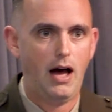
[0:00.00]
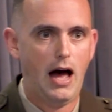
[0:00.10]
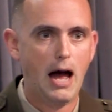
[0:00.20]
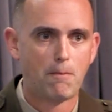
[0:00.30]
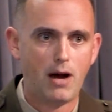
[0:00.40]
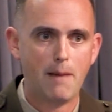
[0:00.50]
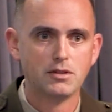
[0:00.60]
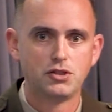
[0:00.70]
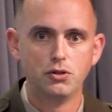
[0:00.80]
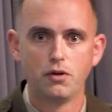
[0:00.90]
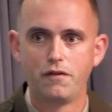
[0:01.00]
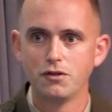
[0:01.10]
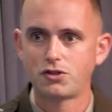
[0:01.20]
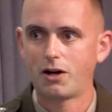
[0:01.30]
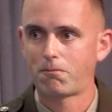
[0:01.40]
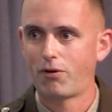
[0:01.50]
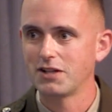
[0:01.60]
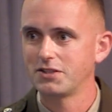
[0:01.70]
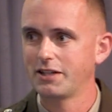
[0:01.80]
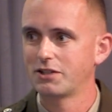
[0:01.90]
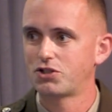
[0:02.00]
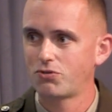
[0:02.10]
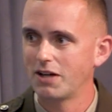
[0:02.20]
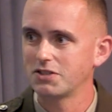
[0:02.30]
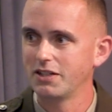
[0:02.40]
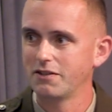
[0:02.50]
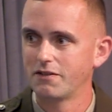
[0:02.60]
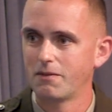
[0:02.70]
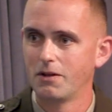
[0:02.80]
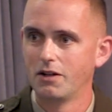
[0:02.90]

I promise you, if you start pressing and stressing